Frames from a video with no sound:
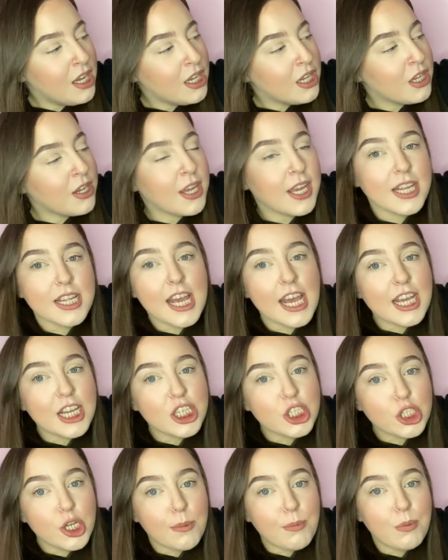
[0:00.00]
You know, you can take
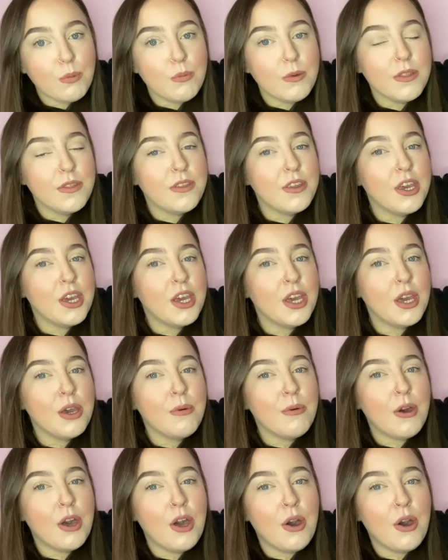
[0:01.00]
it shopping with you,